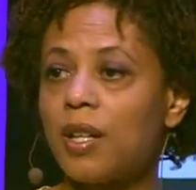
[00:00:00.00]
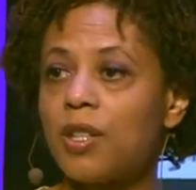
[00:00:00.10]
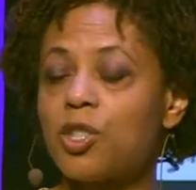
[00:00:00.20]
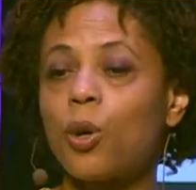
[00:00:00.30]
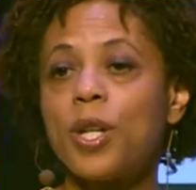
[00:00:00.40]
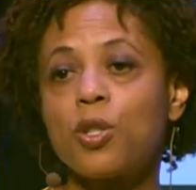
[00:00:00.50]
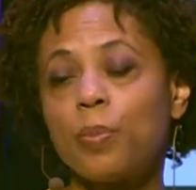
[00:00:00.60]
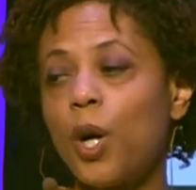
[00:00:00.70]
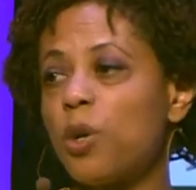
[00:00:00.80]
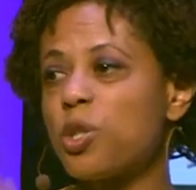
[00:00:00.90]
So as
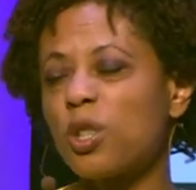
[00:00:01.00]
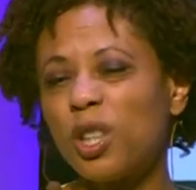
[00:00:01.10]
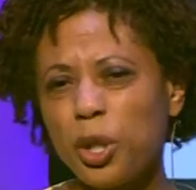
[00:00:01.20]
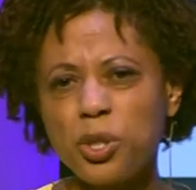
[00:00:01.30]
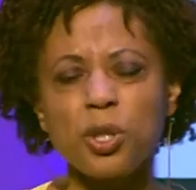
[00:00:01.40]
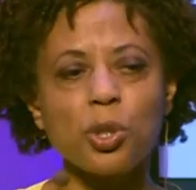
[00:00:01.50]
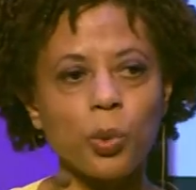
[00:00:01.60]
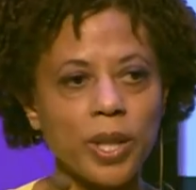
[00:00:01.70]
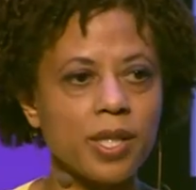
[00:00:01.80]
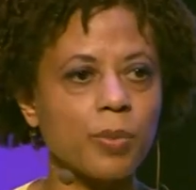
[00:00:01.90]
opposed to close to
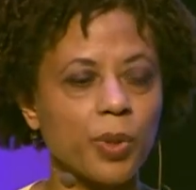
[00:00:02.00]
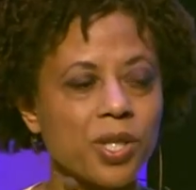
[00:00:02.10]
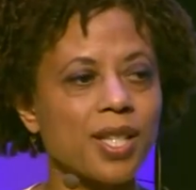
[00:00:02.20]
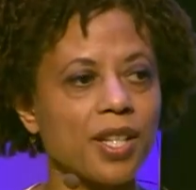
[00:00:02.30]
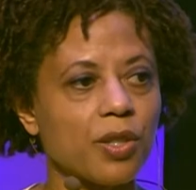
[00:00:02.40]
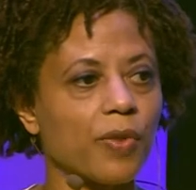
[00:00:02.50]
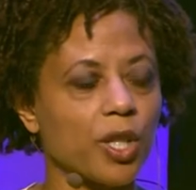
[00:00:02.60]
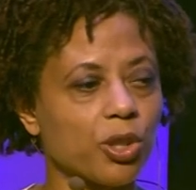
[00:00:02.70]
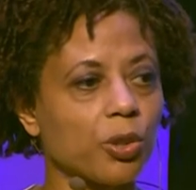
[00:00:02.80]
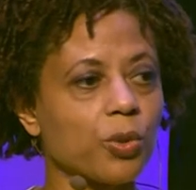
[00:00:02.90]
20% of
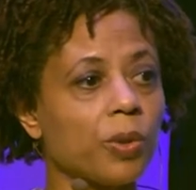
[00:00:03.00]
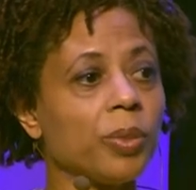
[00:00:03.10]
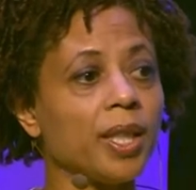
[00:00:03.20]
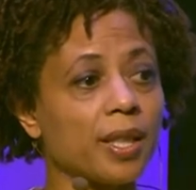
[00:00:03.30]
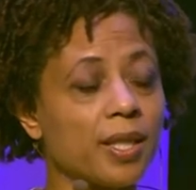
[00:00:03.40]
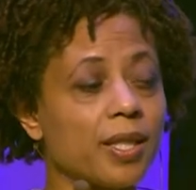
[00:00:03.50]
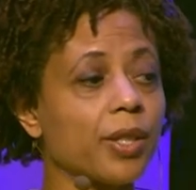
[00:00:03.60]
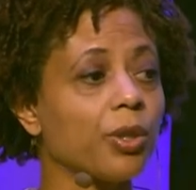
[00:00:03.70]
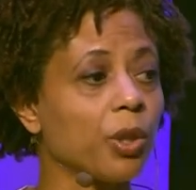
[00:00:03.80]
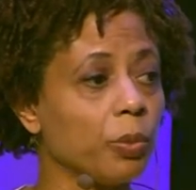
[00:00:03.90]
our children being
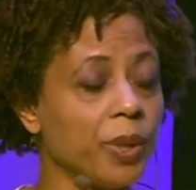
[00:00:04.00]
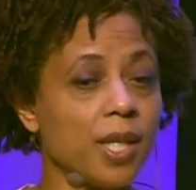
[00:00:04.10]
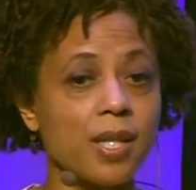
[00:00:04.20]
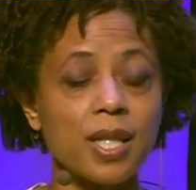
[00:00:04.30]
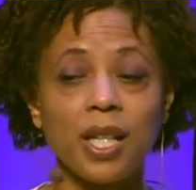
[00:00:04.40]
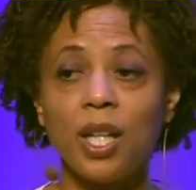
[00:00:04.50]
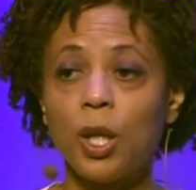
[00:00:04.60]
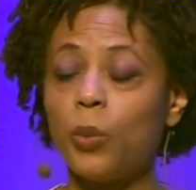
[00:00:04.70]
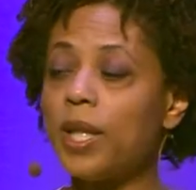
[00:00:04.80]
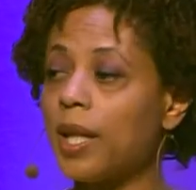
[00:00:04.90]
considered obese,
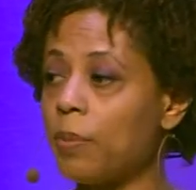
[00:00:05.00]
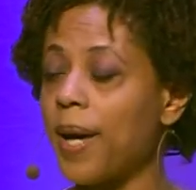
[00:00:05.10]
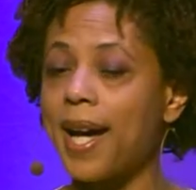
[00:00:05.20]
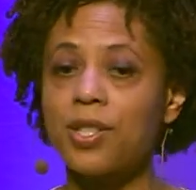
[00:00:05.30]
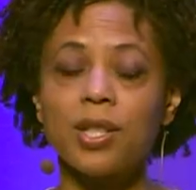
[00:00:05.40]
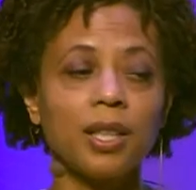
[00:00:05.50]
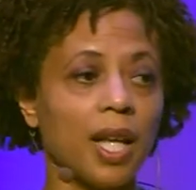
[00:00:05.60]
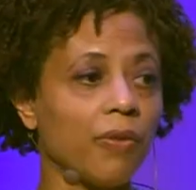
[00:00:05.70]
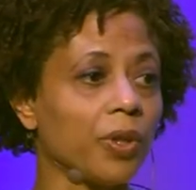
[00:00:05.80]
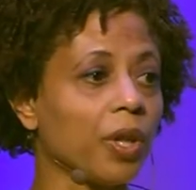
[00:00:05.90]
we get back to the
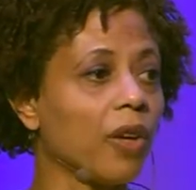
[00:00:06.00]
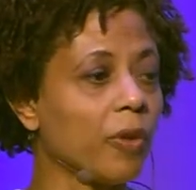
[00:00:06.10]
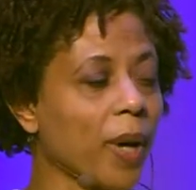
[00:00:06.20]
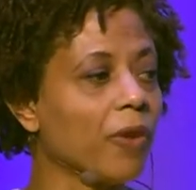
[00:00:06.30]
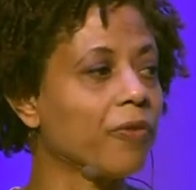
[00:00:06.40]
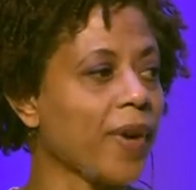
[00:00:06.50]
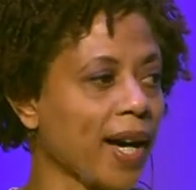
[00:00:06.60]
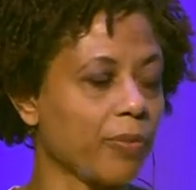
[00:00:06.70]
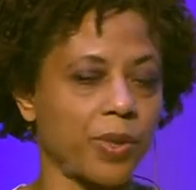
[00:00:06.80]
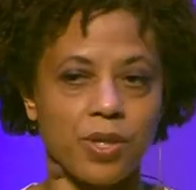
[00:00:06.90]
level of about
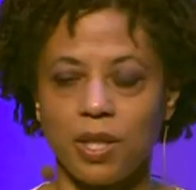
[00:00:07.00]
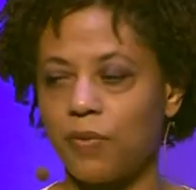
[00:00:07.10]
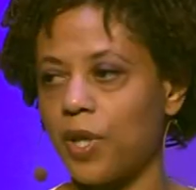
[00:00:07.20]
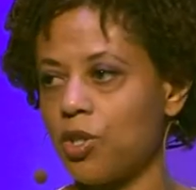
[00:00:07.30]
5% of our